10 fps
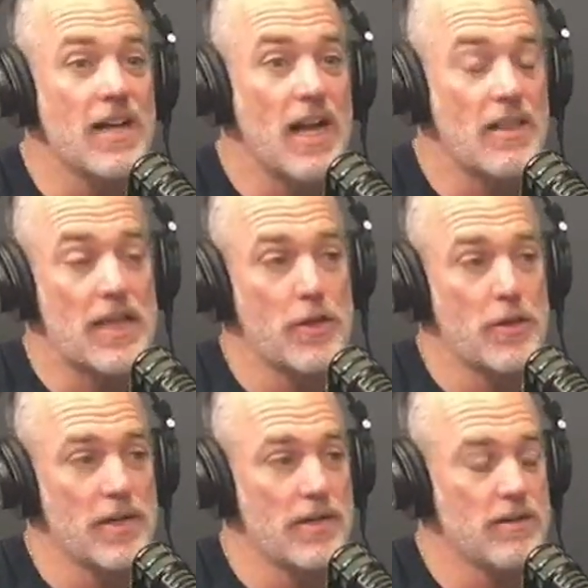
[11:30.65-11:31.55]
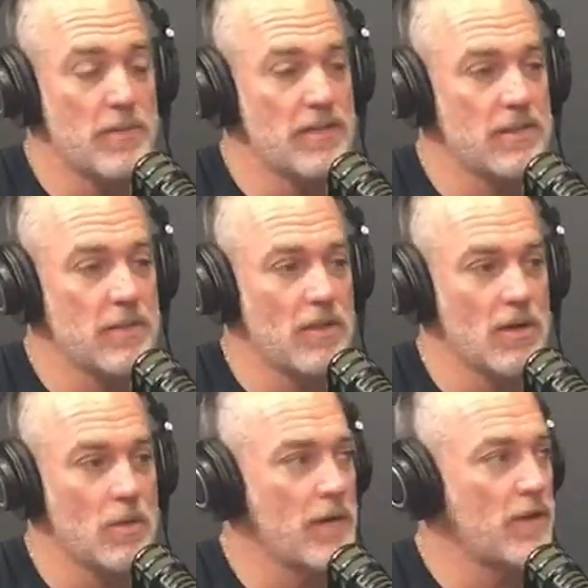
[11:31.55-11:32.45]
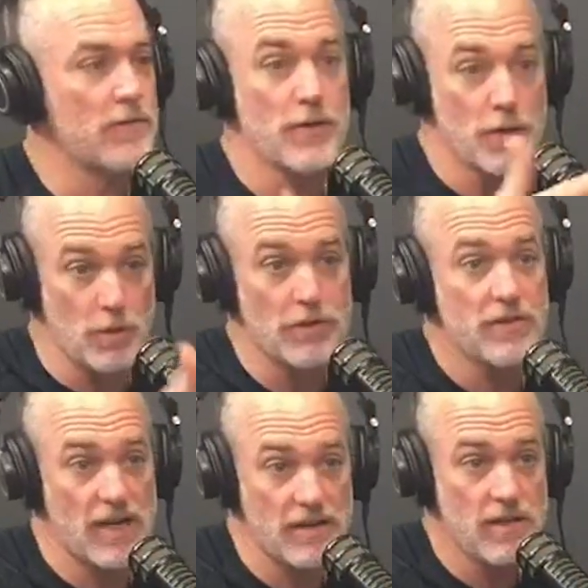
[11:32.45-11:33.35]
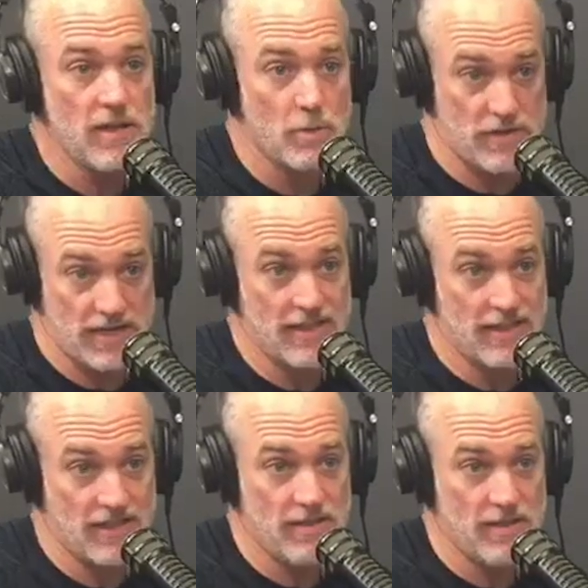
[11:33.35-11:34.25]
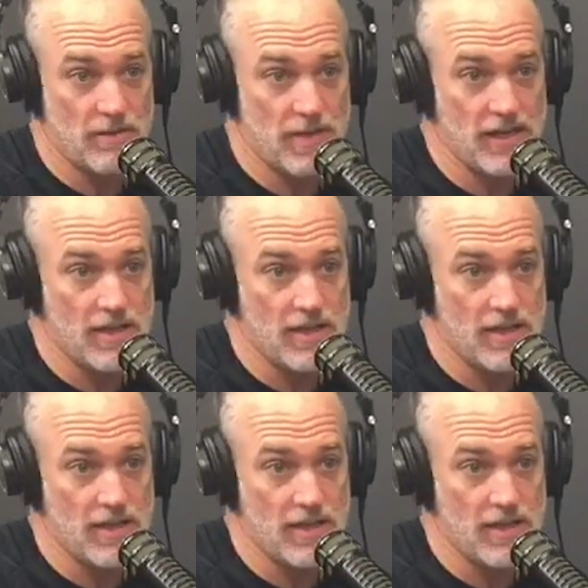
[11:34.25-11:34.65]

And that 30 years might seem a long way, but for your son, who's 18, right?